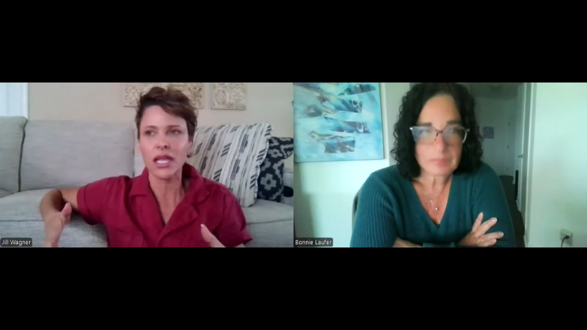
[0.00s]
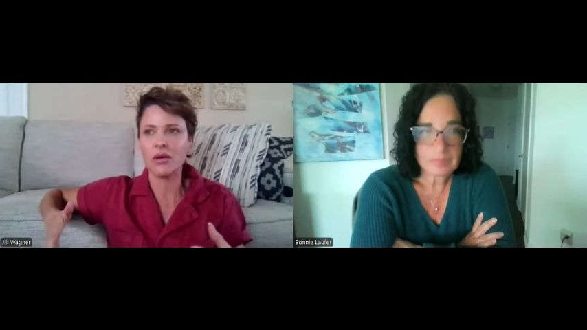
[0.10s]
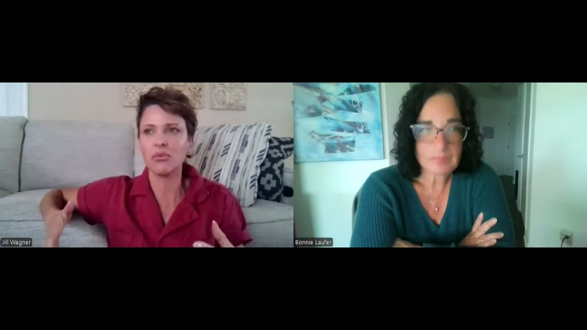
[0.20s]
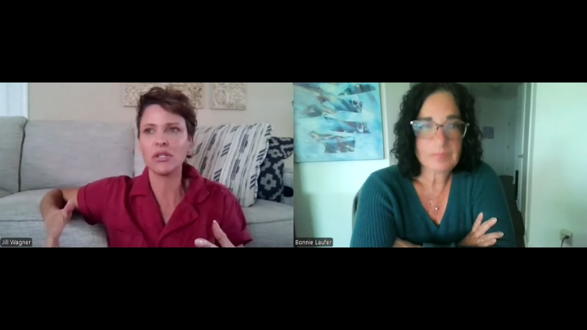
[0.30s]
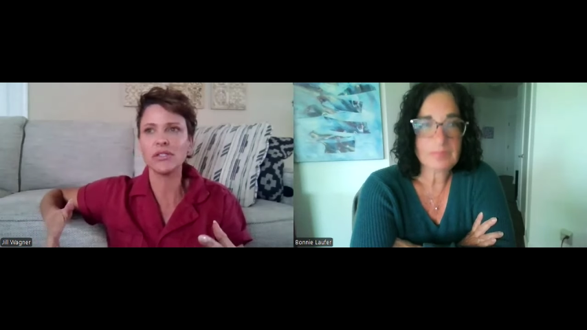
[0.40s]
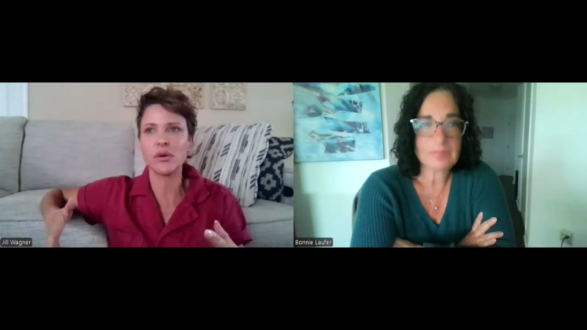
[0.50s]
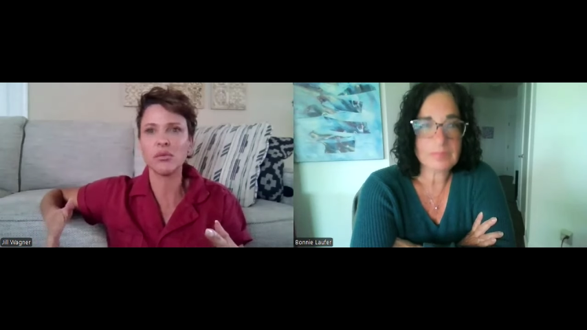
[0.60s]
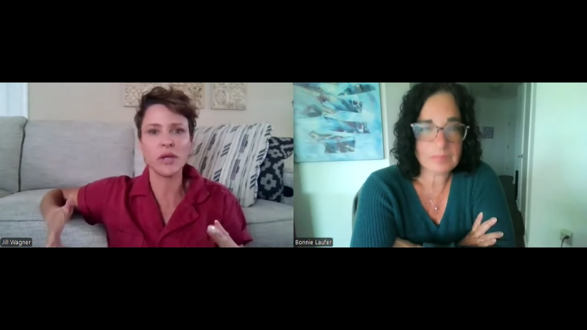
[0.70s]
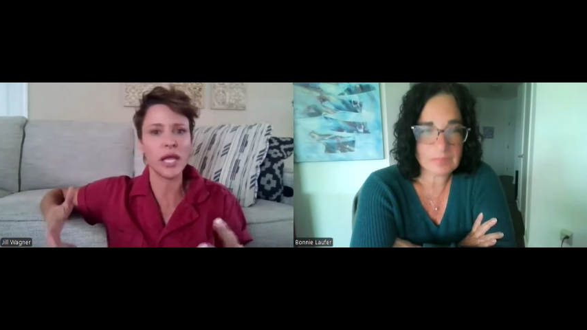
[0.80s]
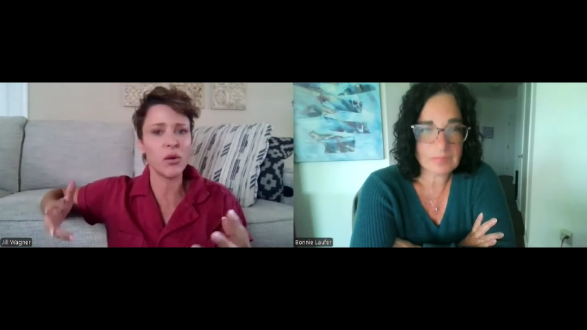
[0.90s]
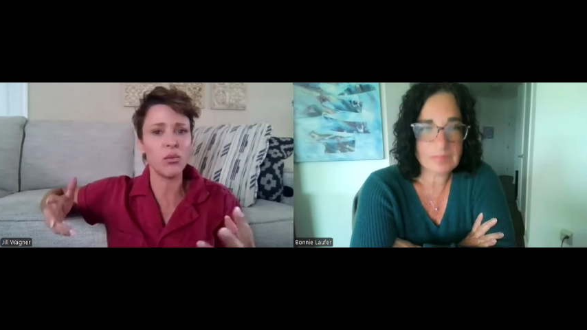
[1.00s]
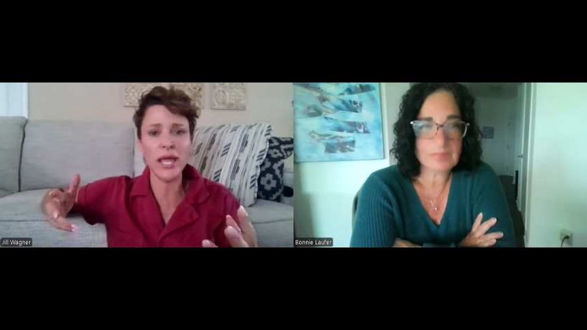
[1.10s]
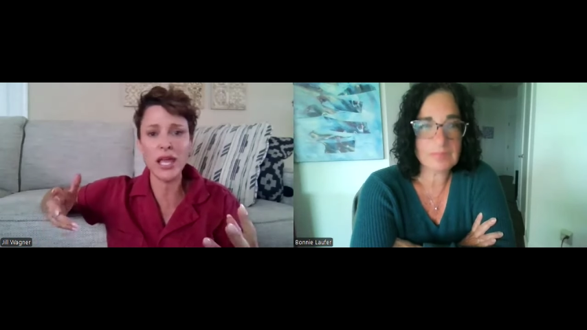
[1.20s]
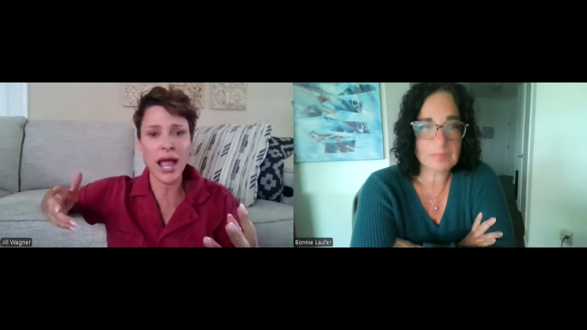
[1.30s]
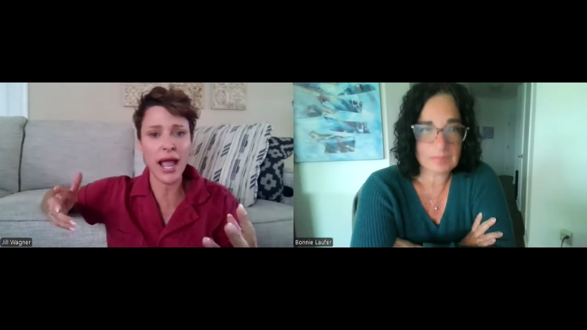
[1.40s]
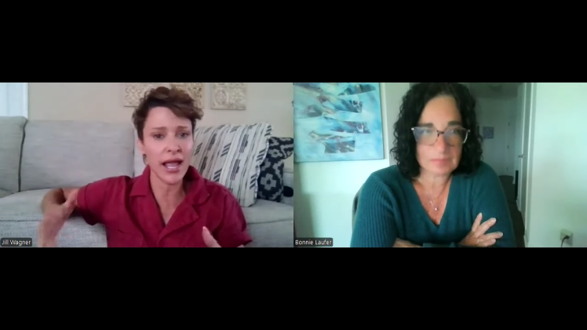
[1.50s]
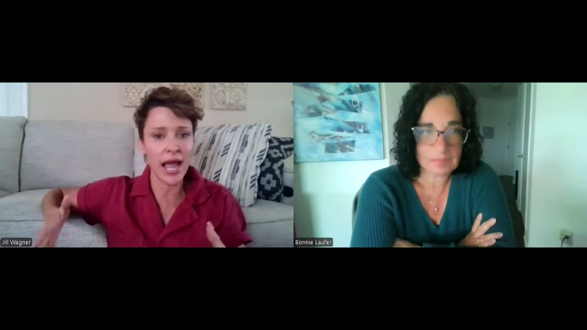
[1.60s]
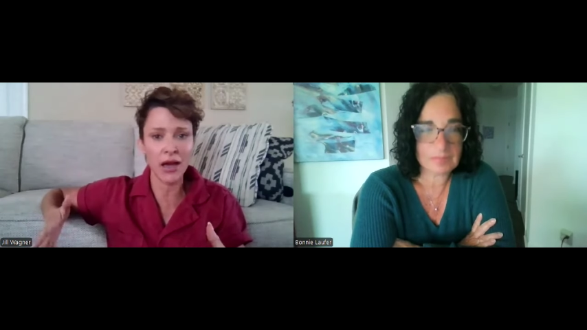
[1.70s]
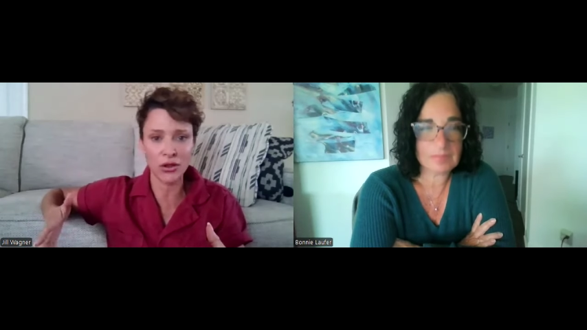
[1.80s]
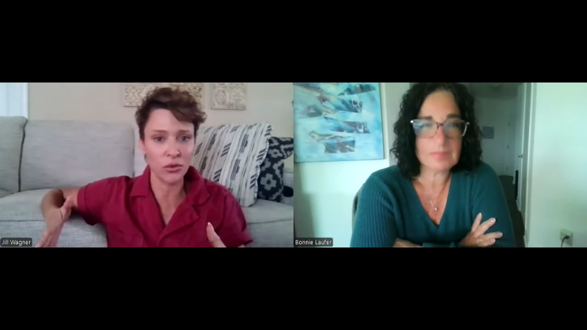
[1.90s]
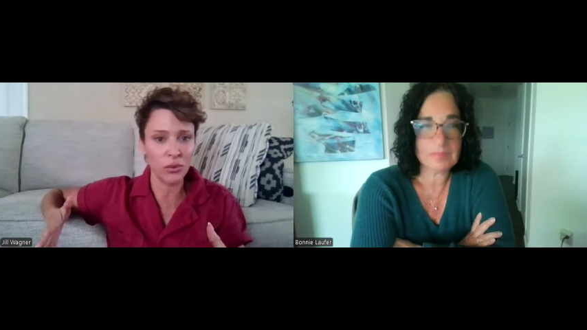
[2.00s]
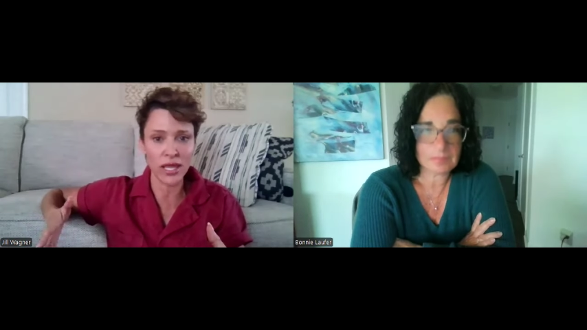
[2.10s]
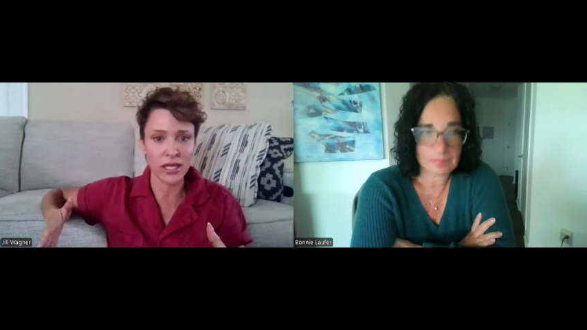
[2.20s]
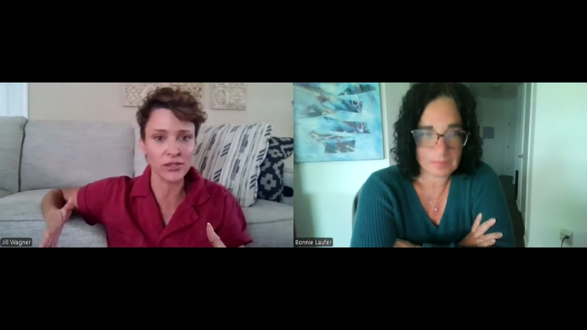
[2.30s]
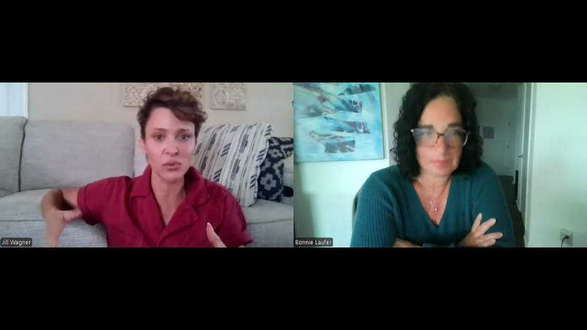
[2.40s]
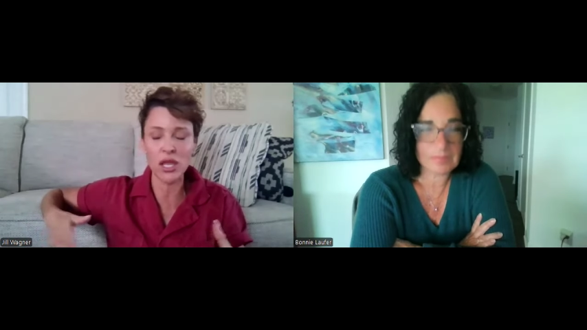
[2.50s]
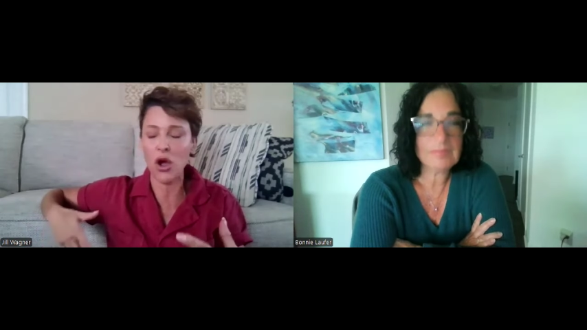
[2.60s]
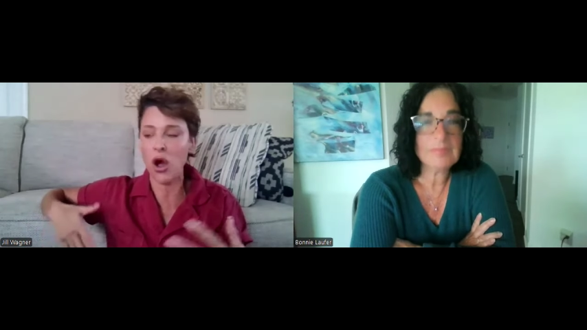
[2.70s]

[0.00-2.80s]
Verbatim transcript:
Speaker 1: It was like, we hang out on the weekends. We